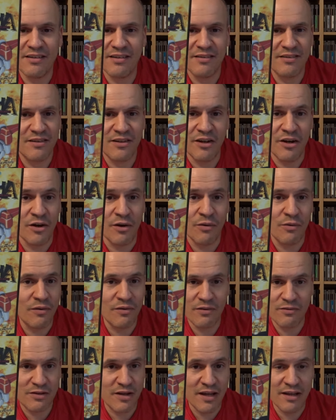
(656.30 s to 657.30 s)

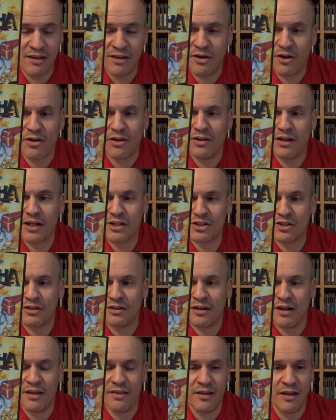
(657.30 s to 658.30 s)
in their
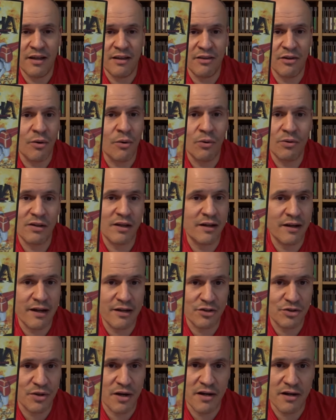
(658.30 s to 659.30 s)
collection, and then the whole thing
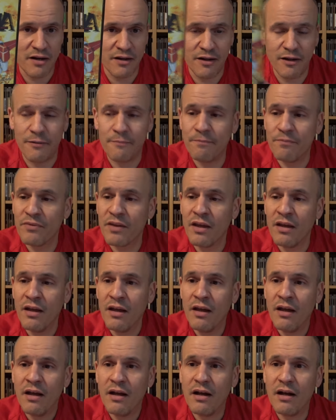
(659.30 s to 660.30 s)
got traded in.
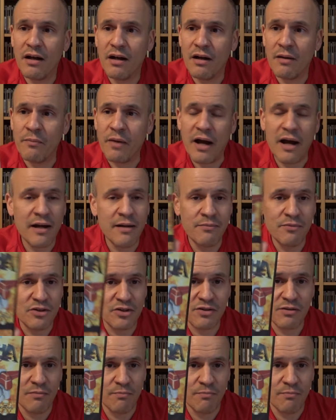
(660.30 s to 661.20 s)
I am just